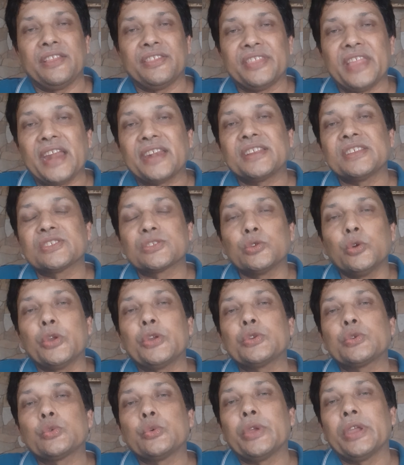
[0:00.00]
That is
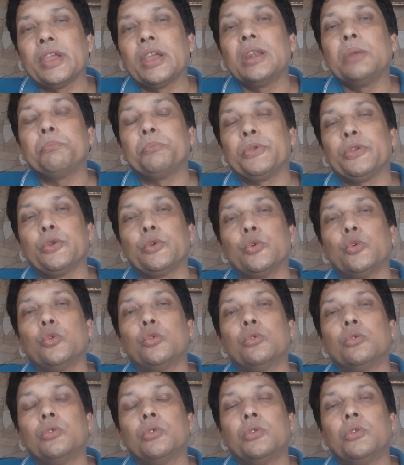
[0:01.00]
going to help
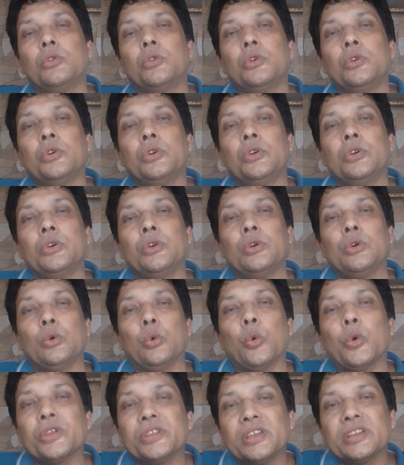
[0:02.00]
you
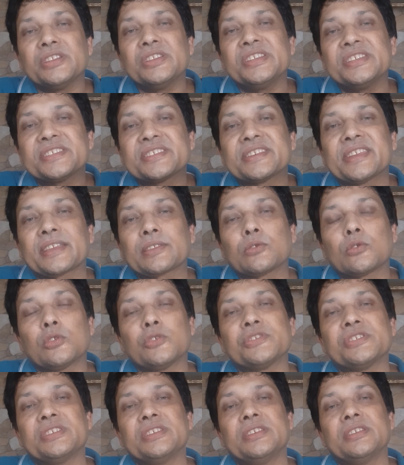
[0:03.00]
whether this
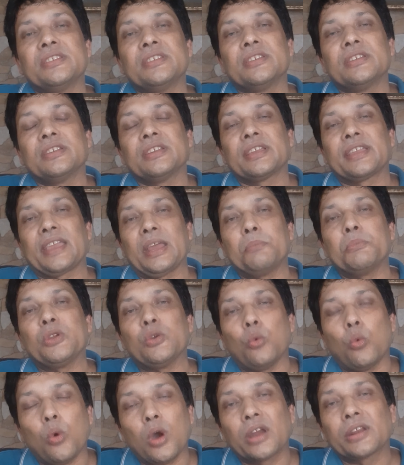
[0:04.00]
technology can be
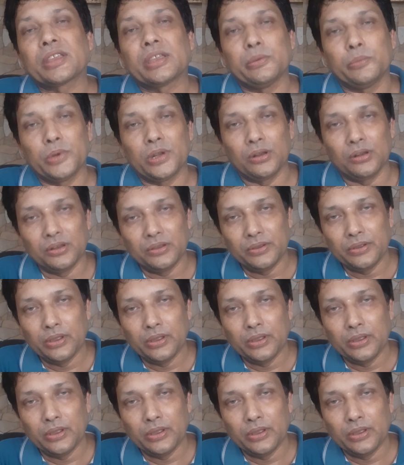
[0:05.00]
workable.